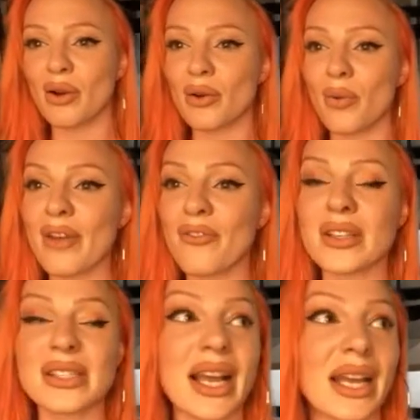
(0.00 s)
it away for
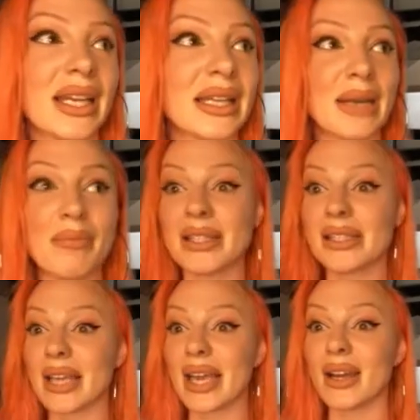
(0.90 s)
a second, and then
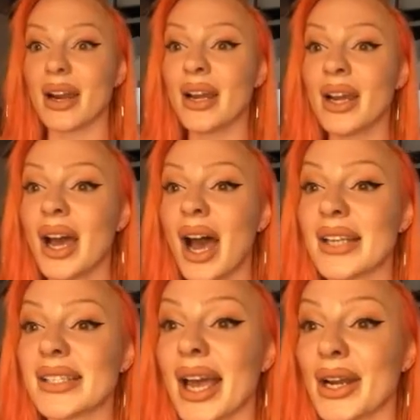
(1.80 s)
months later I
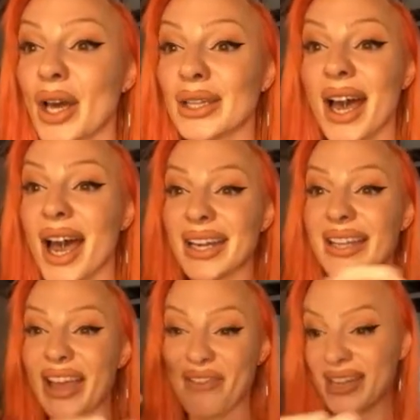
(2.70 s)
sign online and
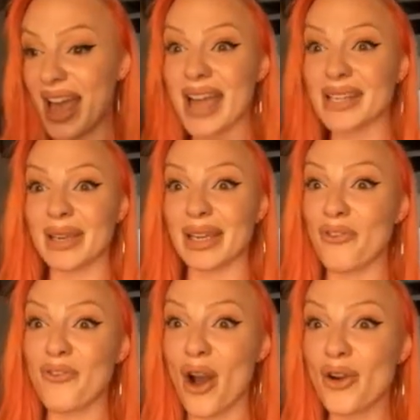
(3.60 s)
they have tagged me in a
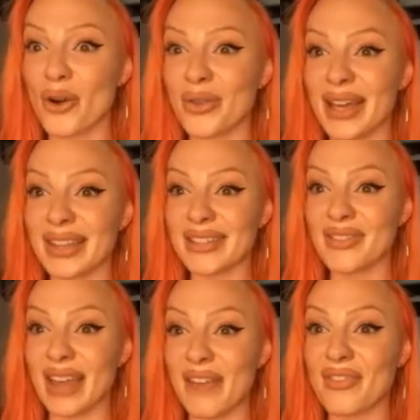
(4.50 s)
photo that
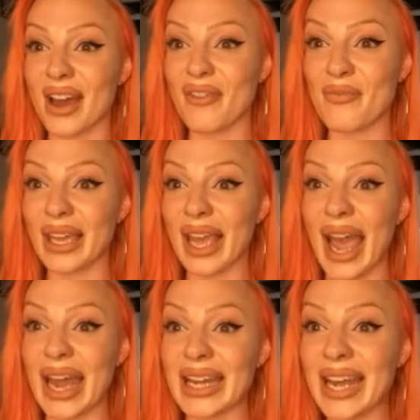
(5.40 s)
they've done of me,
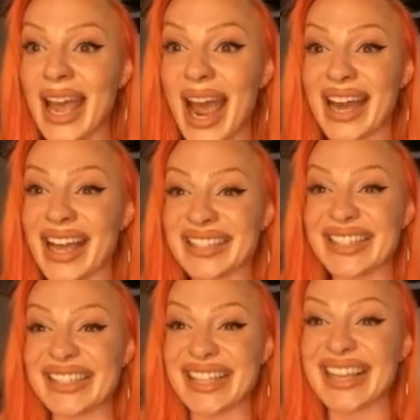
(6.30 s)
and I get
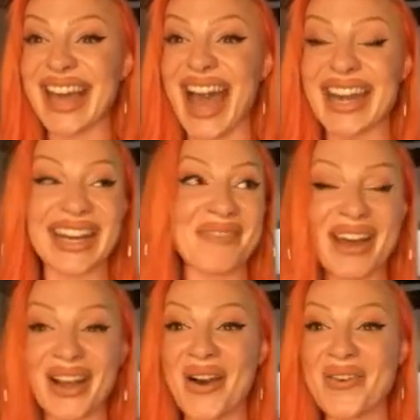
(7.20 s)
to see that, and I'm
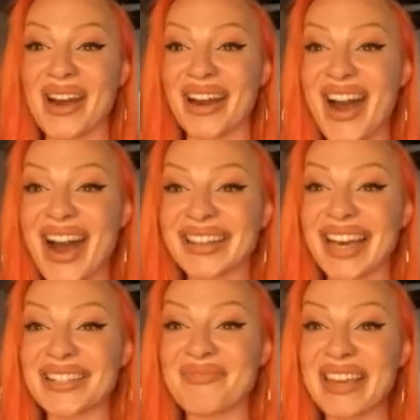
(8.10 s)
like, oh my God,
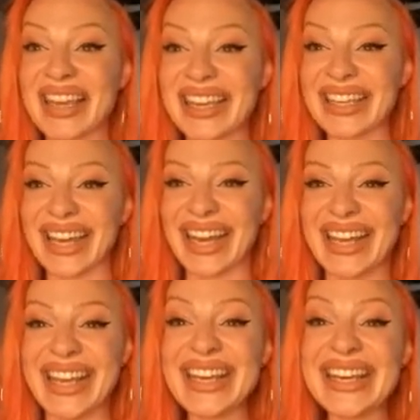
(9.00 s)
that's me. Like,
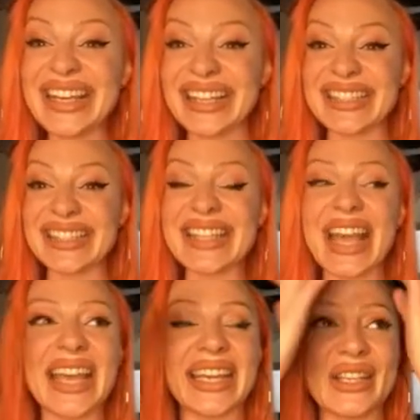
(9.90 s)
that's
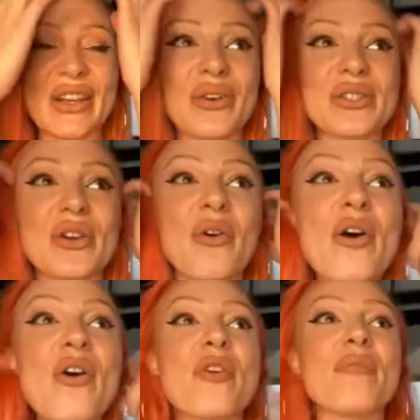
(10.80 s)
insane, you know? So
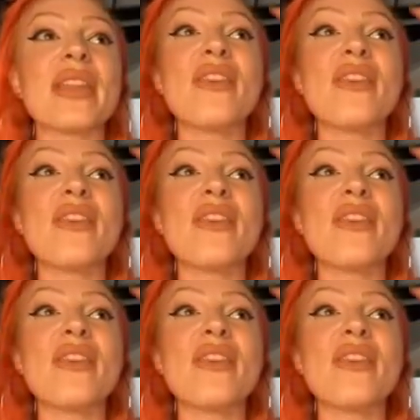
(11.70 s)
for me, the